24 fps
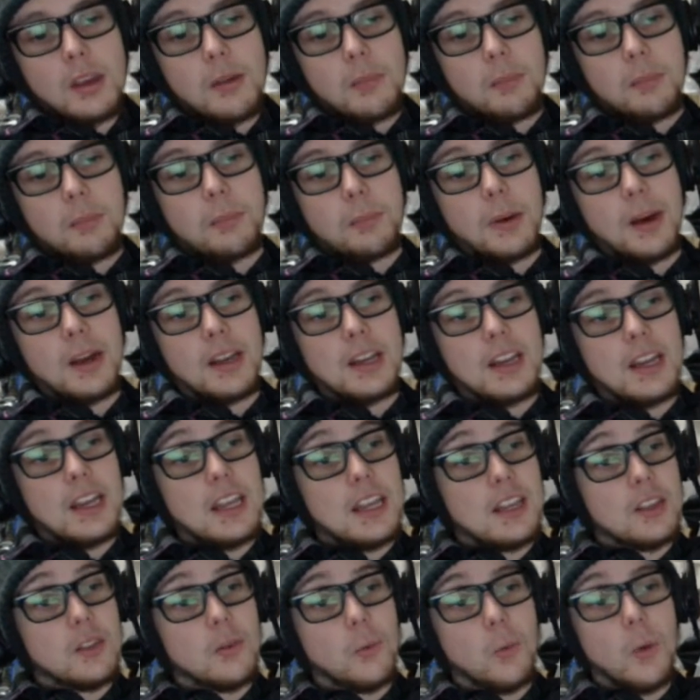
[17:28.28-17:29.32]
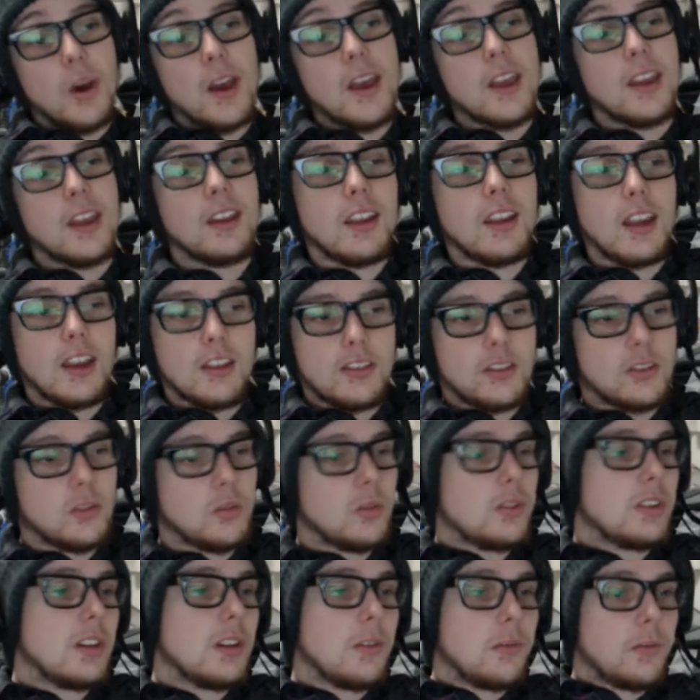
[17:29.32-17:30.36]
But either way, as soon
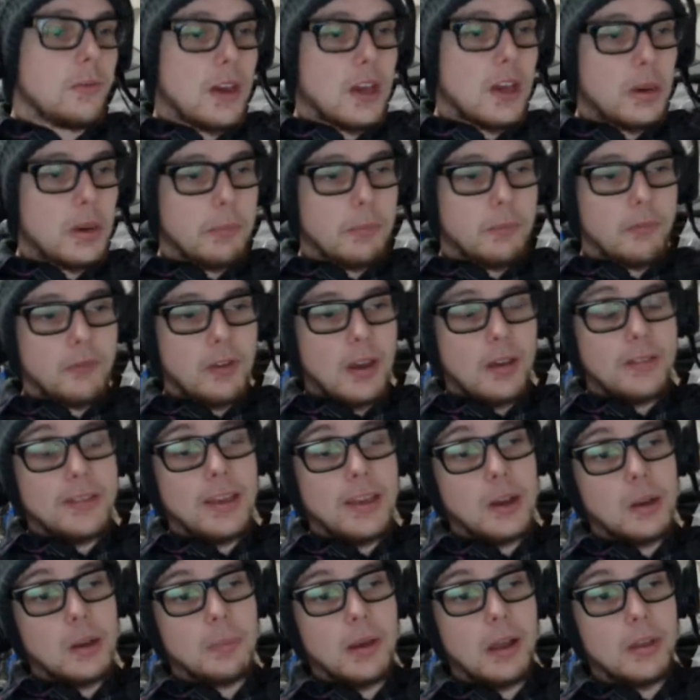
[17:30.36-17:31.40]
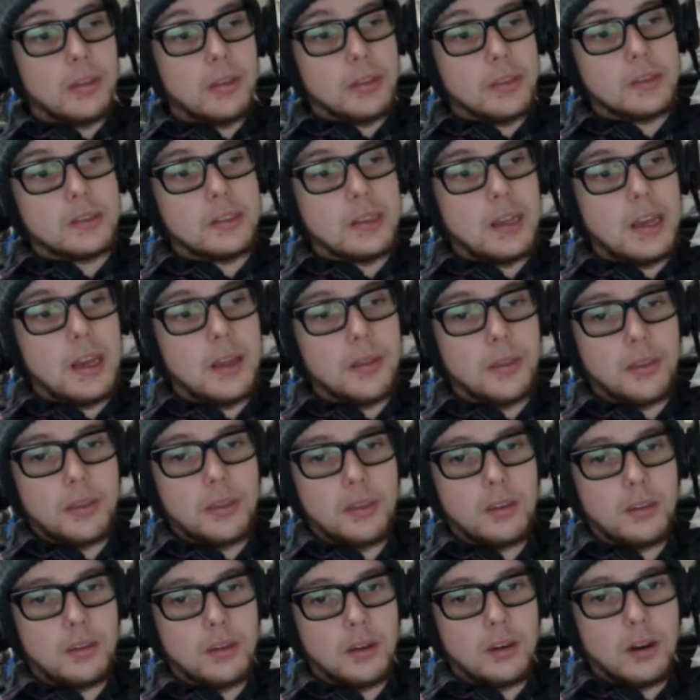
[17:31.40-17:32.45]
as he found out about the death
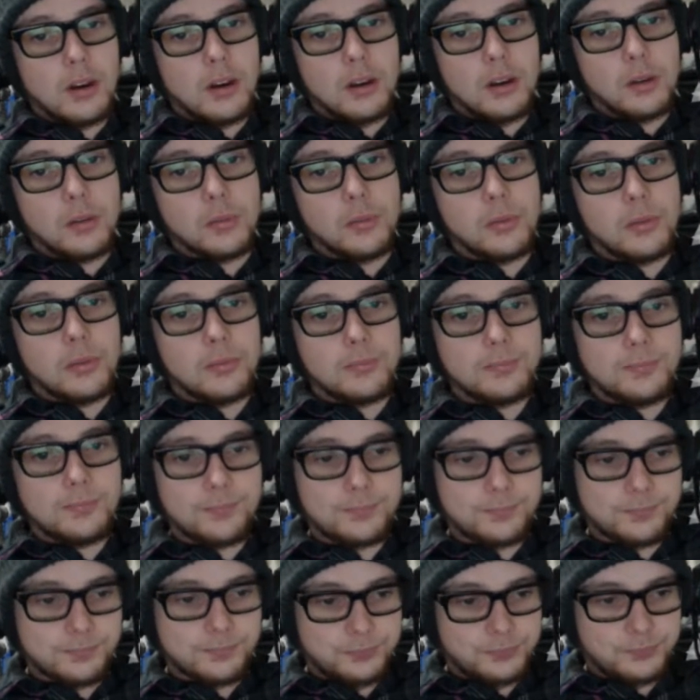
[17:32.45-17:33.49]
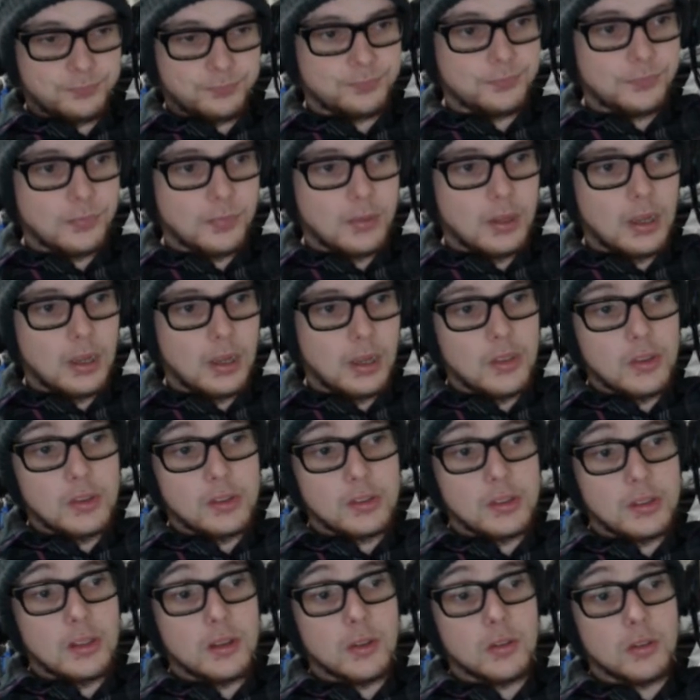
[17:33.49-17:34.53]
of the
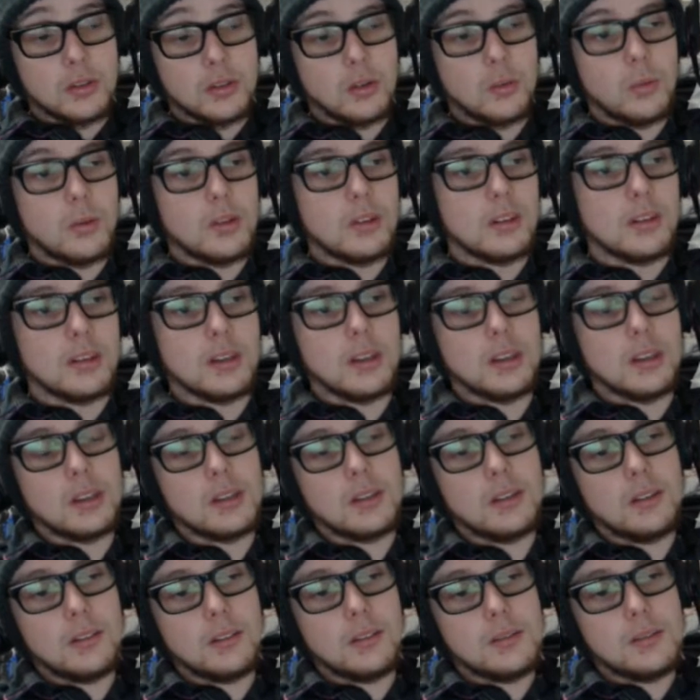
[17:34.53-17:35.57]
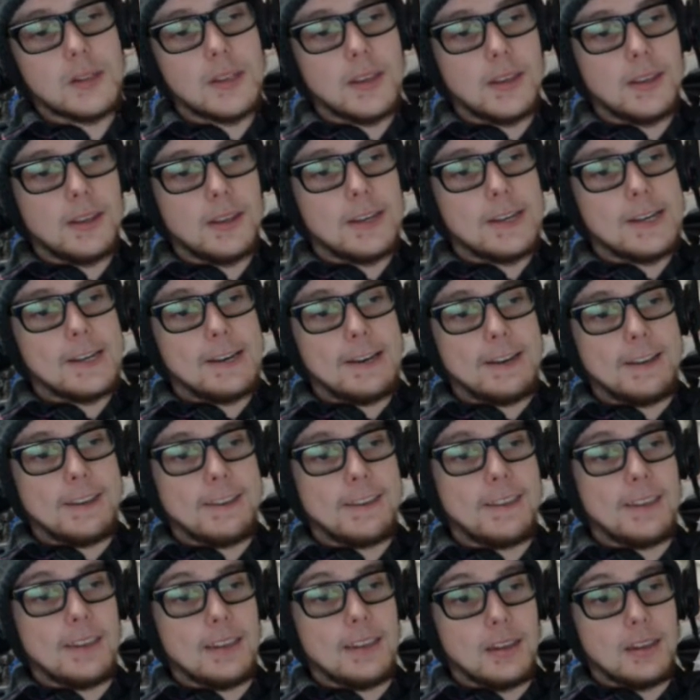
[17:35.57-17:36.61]
Xenos Inquisitor,
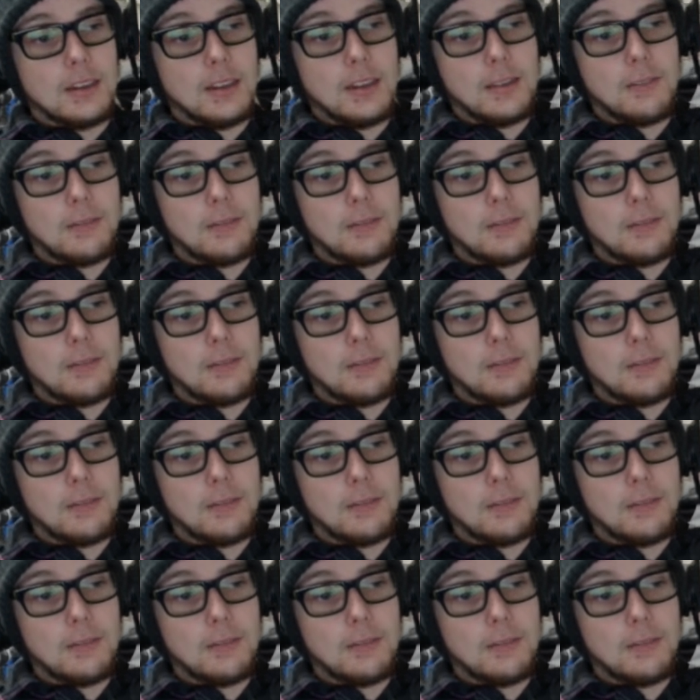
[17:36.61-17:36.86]
he